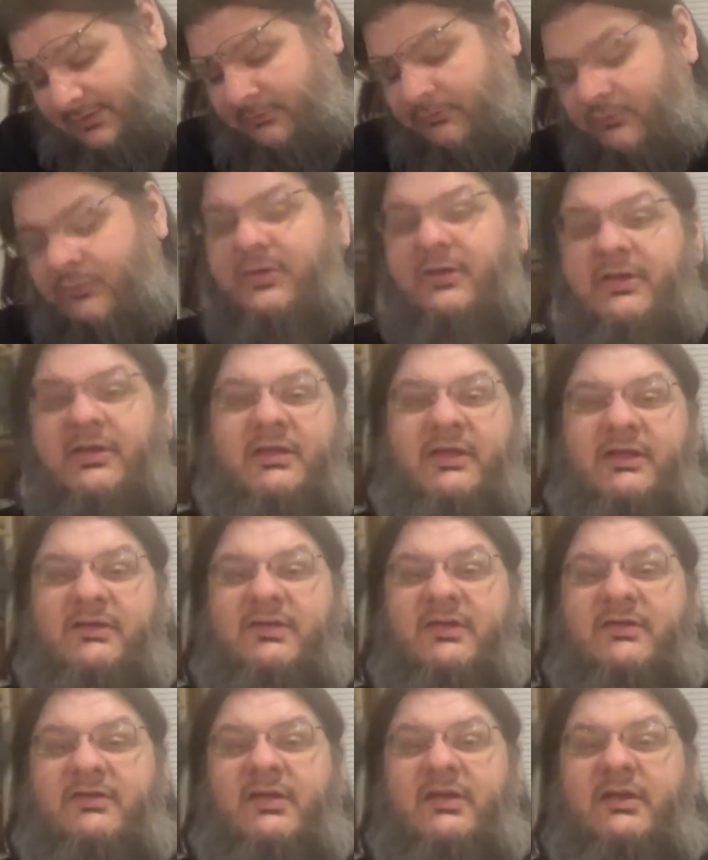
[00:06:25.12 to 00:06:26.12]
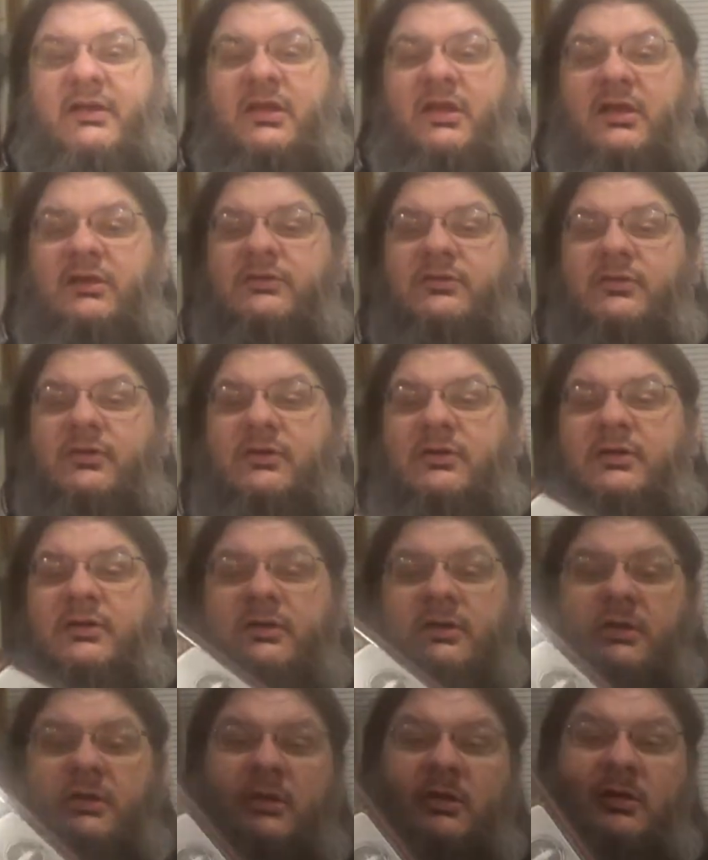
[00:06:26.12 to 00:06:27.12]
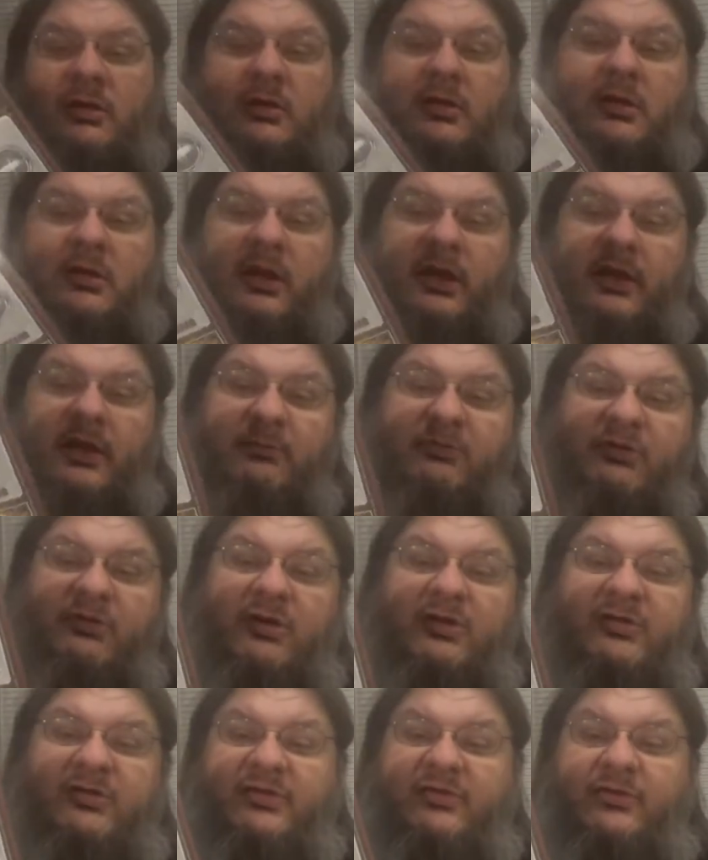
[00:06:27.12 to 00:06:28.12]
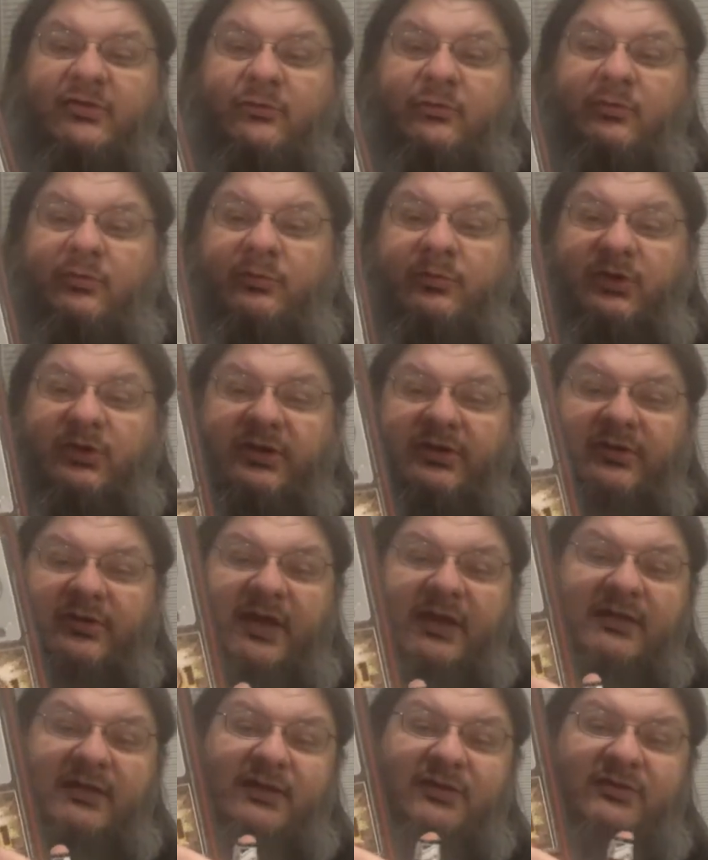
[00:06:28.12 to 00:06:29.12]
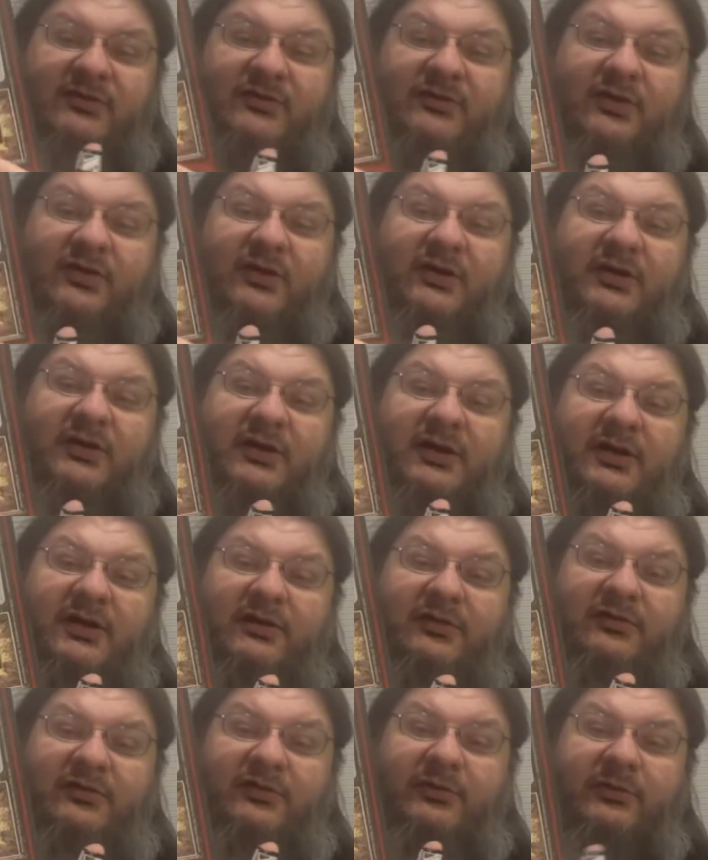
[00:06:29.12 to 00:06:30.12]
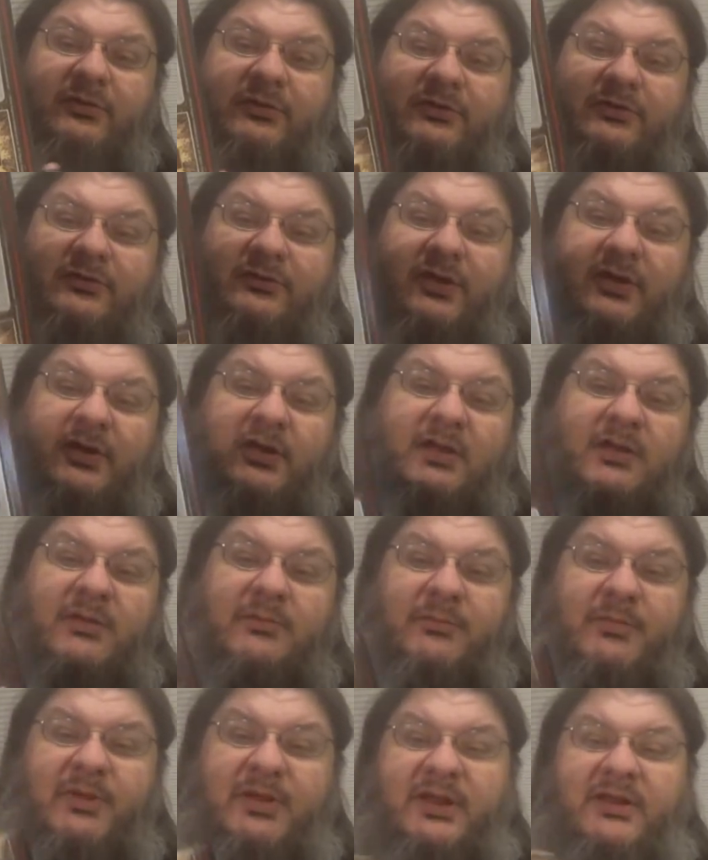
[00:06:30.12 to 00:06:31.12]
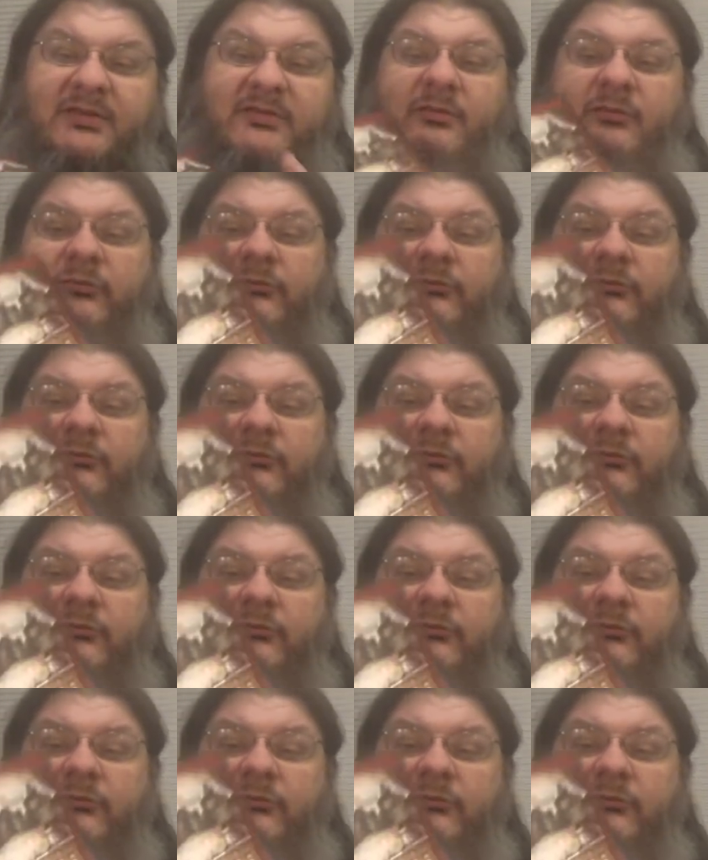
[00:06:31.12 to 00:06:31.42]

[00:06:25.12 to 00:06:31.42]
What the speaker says: one of the things they said in the Kickstarter, and I'm sure it says in the rulebook, is that they start in the sewers, but it's a